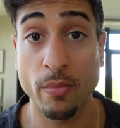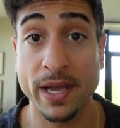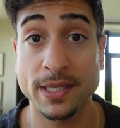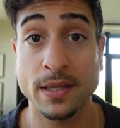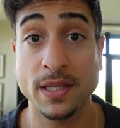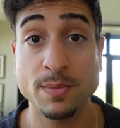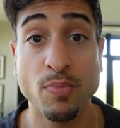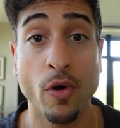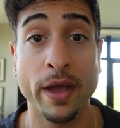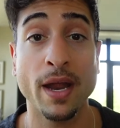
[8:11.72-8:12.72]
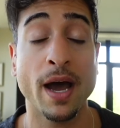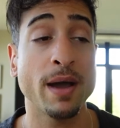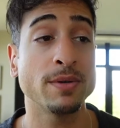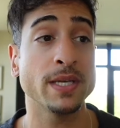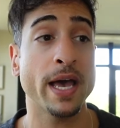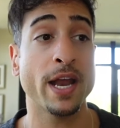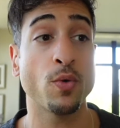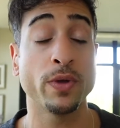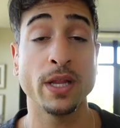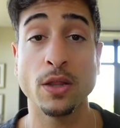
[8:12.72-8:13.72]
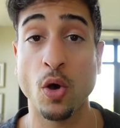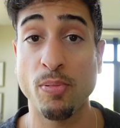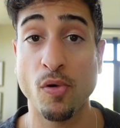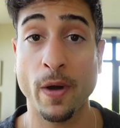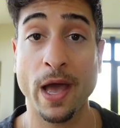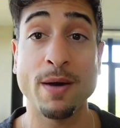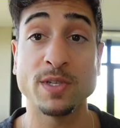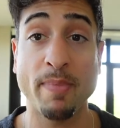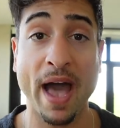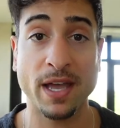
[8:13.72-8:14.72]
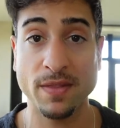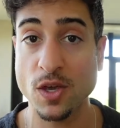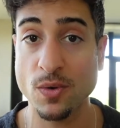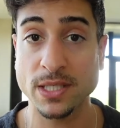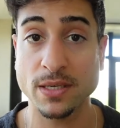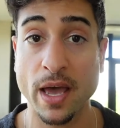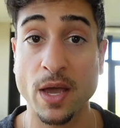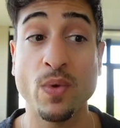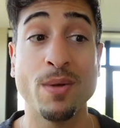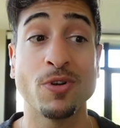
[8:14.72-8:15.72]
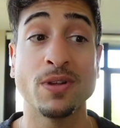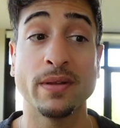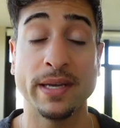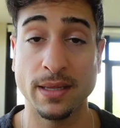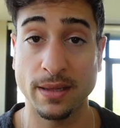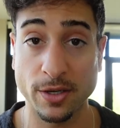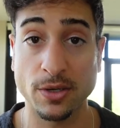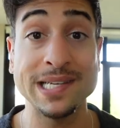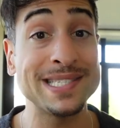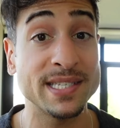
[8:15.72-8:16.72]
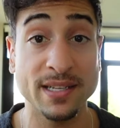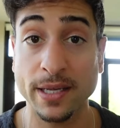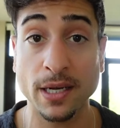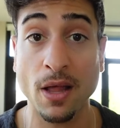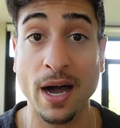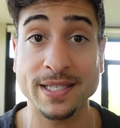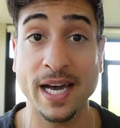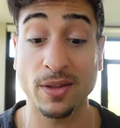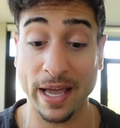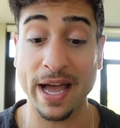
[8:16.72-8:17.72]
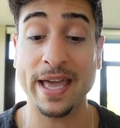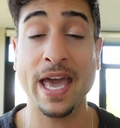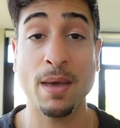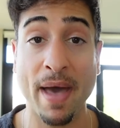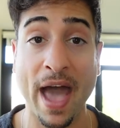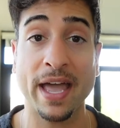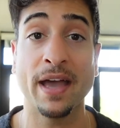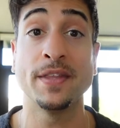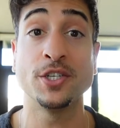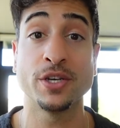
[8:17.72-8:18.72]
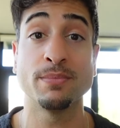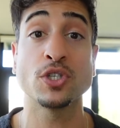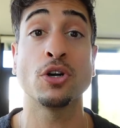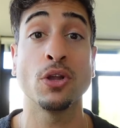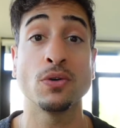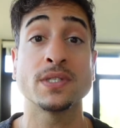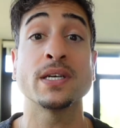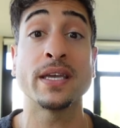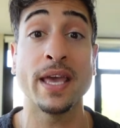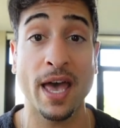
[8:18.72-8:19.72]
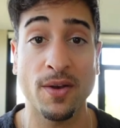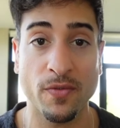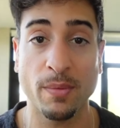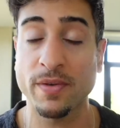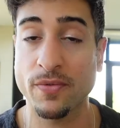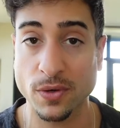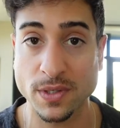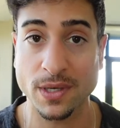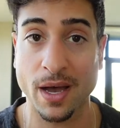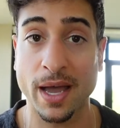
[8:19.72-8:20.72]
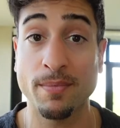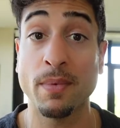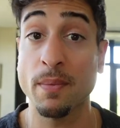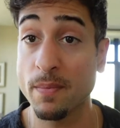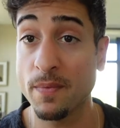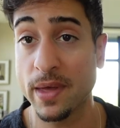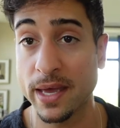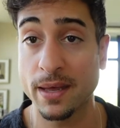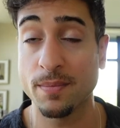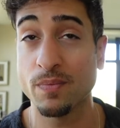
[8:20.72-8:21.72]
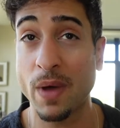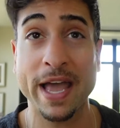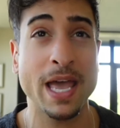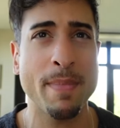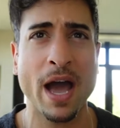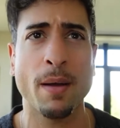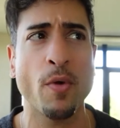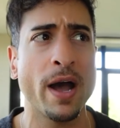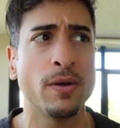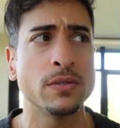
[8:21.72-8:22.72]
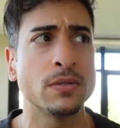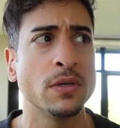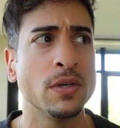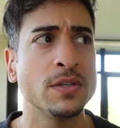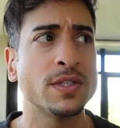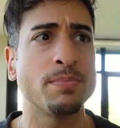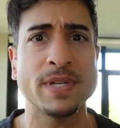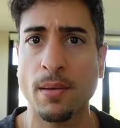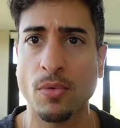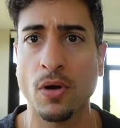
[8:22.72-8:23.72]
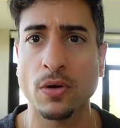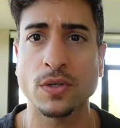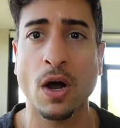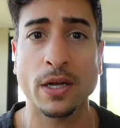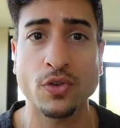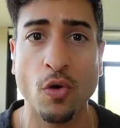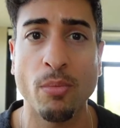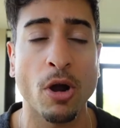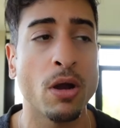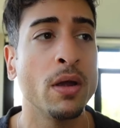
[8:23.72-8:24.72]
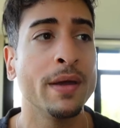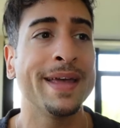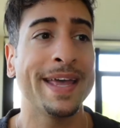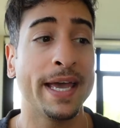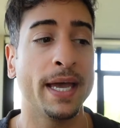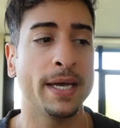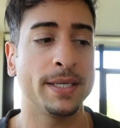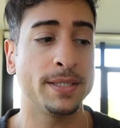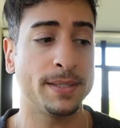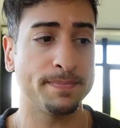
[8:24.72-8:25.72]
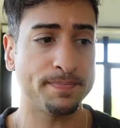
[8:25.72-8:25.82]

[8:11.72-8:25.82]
because at this point I was at a really low point. I was back in the USA. We were literally still in a lockdown. Like I came back and the gyms closed again from the first time in, I came back around September or October and